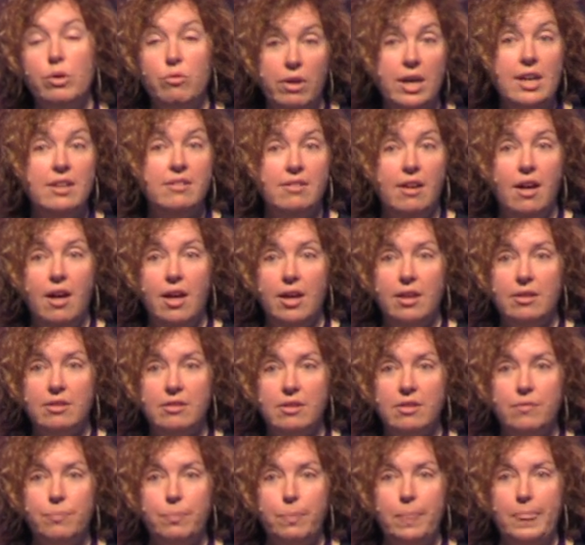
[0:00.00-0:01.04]
when Ray
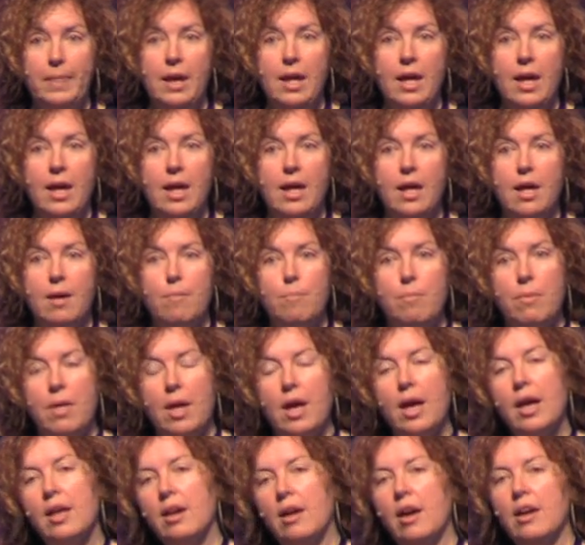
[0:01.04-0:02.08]
died.
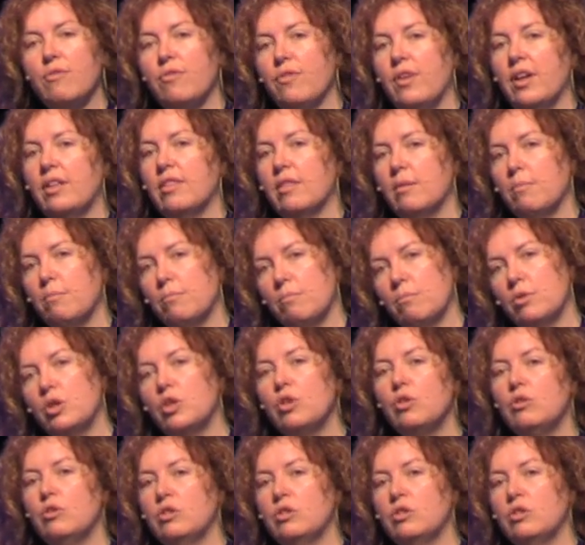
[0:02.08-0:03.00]
And I find them